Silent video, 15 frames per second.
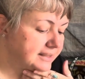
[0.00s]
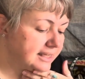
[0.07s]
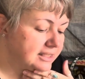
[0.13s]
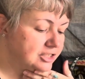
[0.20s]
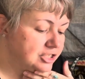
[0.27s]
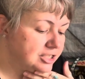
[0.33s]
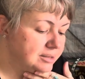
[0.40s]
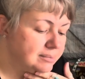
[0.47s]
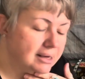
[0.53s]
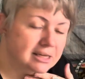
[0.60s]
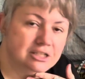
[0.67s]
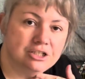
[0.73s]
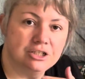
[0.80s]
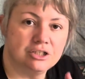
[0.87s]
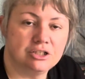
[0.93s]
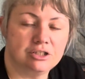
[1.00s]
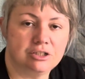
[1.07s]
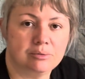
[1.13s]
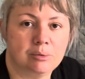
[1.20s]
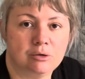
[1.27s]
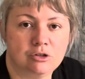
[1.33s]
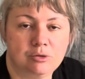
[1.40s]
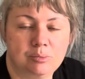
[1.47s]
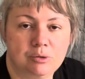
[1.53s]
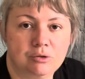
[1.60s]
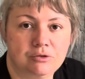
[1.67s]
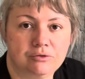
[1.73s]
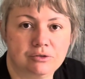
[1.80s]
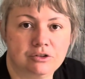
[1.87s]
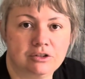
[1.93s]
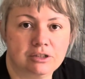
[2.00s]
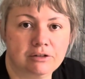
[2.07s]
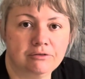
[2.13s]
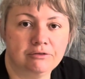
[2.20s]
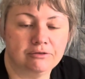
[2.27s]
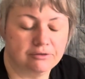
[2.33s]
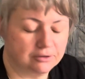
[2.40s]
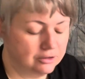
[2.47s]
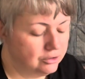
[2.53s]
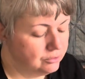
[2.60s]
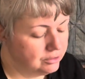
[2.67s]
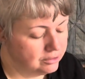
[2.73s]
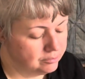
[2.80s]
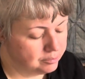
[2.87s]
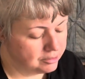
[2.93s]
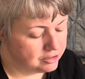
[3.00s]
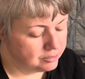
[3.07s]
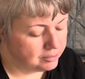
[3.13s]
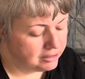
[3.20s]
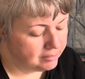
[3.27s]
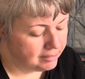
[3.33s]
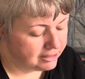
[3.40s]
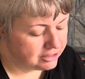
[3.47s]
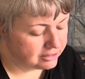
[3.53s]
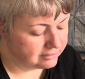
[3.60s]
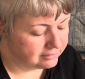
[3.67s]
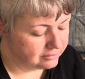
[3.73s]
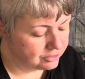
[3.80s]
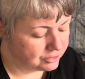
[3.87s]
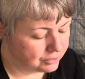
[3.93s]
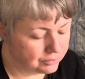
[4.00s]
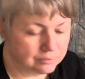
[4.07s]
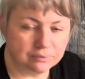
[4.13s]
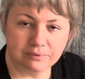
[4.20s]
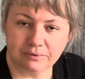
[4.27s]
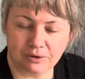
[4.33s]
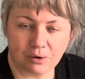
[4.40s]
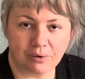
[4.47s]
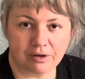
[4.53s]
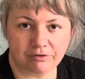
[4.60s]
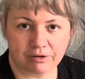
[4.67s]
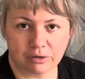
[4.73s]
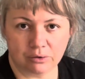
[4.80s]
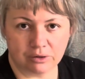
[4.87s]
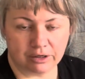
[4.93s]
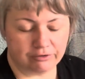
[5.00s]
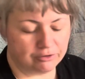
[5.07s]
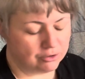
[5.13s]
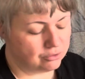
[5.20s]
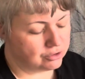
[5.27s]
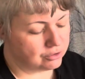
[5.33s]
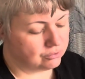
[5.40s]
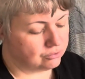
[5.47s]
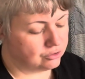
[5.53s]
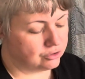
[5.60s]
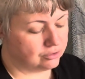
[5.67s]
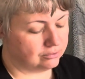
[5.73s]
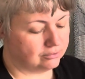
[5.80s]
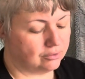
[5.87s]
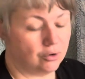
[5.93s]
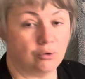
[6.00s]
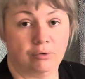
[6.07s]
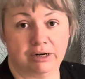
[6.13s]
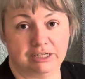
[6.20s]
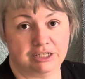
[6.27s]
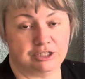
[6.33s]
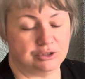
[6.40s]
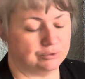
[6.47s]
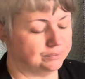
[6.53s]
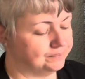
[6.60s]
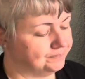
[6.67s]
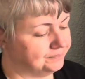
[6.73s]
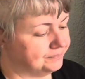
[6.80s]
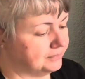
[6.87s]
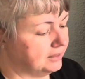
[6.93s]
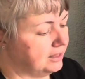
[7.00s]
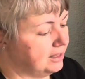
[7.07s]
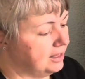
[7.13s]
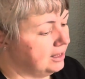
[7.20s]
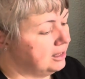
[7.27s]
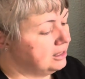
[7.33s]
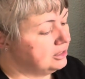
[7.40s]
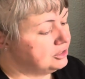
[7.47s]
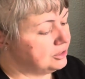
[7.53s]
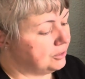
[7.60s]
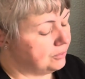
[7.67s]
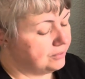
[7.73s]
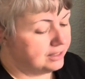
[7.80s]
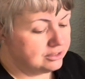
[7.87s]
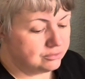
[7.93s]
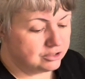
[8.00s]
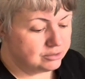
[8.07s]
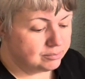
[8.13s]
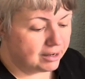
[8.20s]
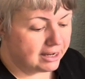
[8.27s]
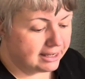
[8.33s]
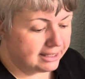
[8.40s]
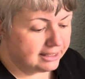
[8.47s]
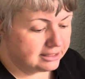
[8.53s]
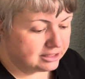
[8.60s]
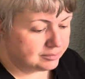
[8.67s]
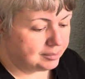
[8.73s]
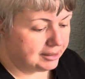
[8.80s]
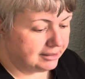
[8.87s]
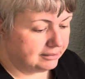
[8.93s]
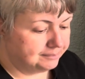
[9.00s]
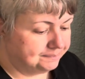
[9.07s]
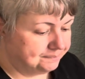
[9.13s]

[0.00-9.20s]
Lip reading: she makes just the most beautiful stuff you can possibly imagine. So go have a look if you don't already do. So this was my spin,